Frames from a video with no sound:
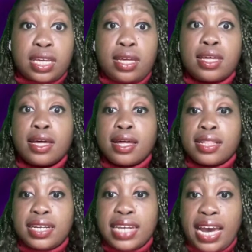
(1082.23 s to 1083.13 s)
see
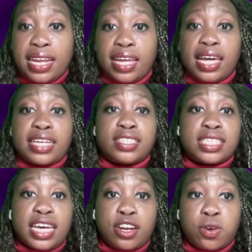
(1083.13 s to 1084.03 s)
the data and
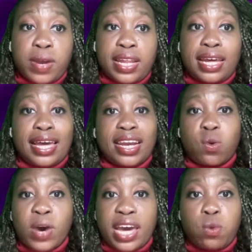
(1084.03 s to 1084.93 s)
just integrate it in
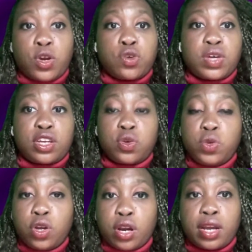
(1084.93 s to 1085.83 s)
a way where you can do
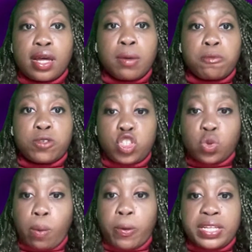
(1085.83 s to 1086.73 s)
your
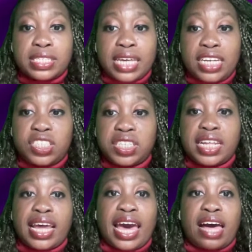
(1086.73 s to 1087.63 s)
short presentation
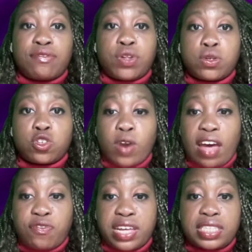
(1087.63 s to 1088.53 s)
and have those
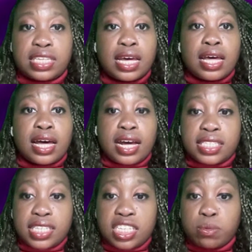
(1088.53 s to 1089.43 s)
graphics
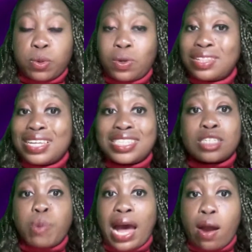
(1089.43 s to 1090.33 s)
accessible. This
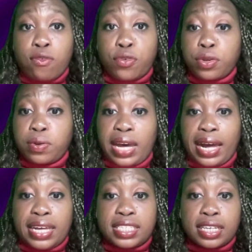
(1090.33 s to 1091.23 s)
is powerful, you
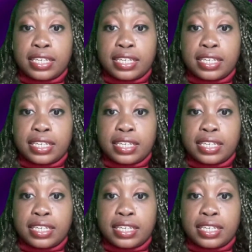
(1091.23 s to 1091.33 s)
guys.